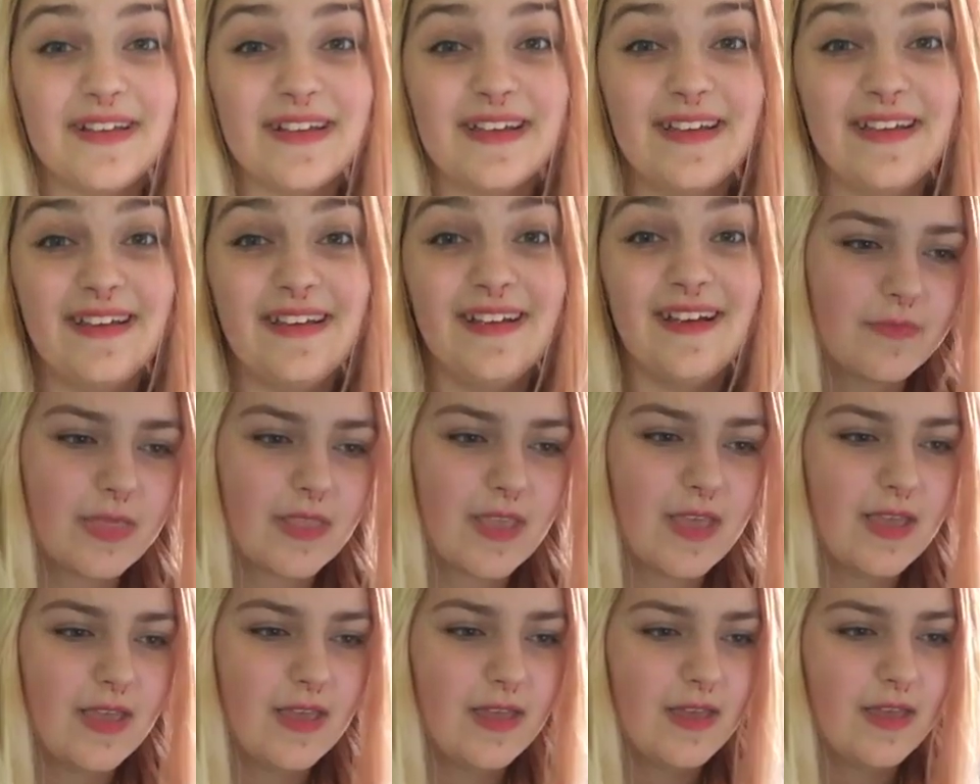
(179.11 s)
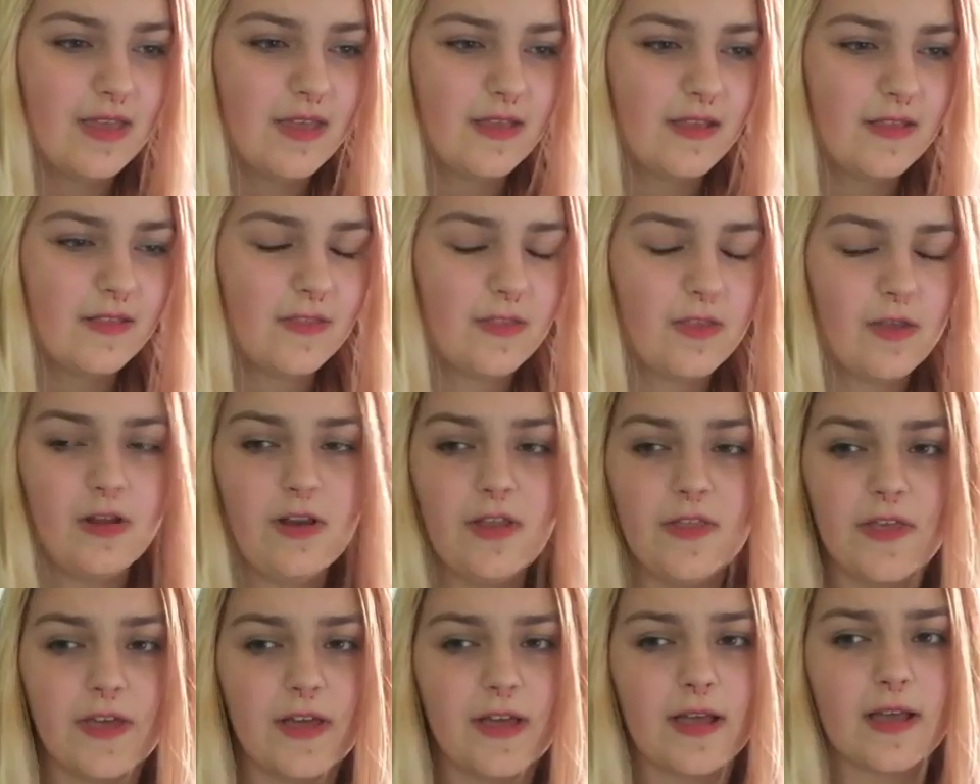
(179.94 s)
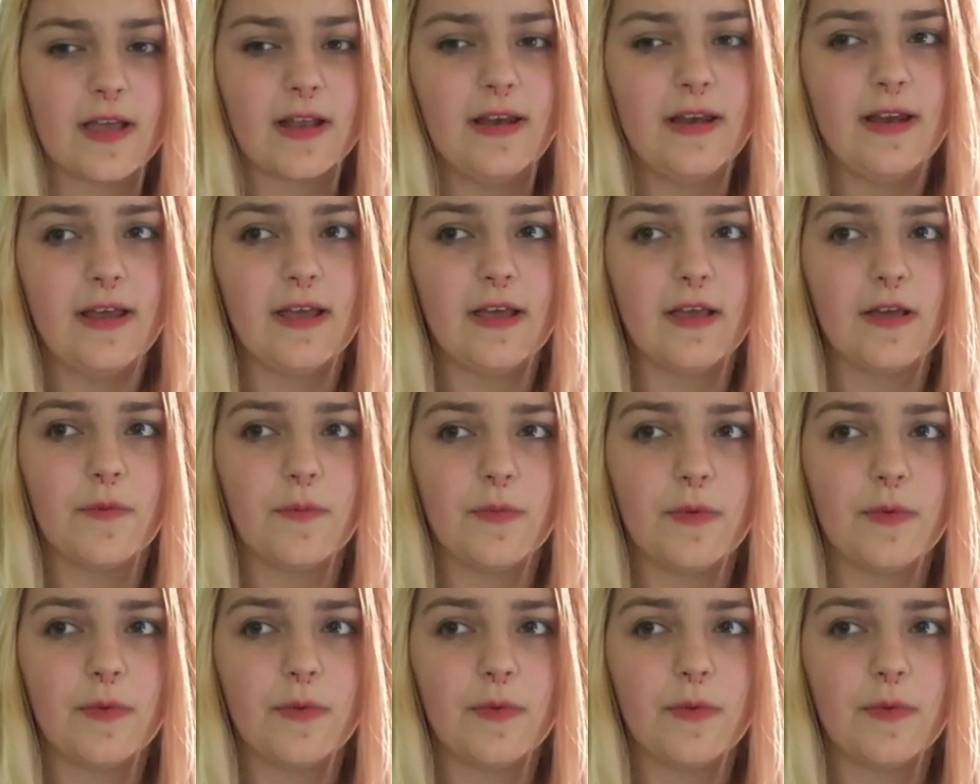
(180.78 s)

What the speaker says: it. The only thing I can link